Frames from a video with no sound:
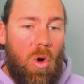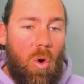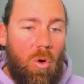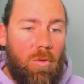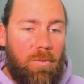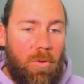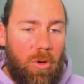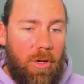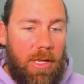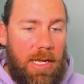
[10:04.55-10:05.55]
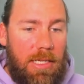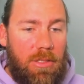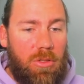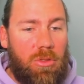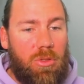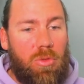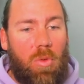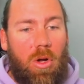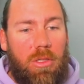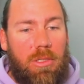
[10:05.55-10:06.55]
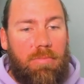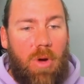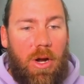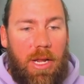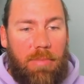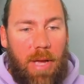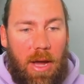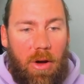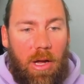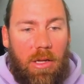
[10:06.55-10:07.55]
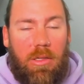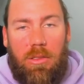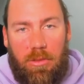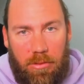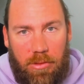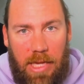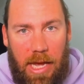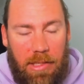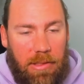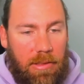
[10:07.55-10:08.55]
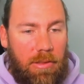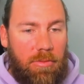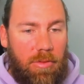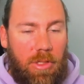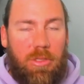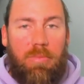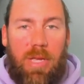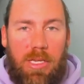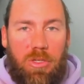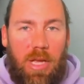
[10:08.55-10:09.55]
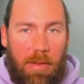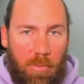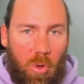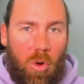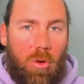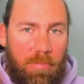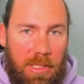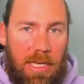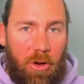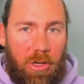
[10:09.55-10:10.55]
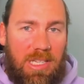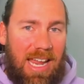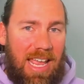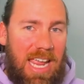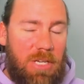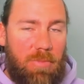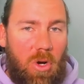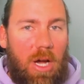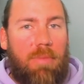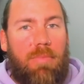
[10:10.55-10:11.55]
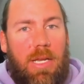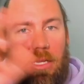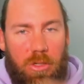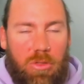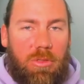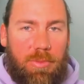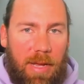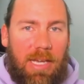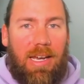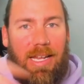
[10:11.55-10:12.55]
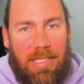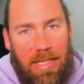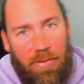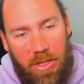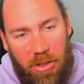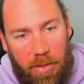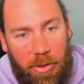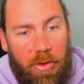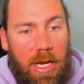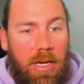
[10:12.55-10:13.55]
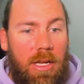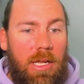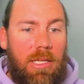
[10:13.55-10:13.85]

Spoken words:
All 4 of these you do want mining power. Yes, because it means you get more materials out of each mine, meaning you spend less every time you're in.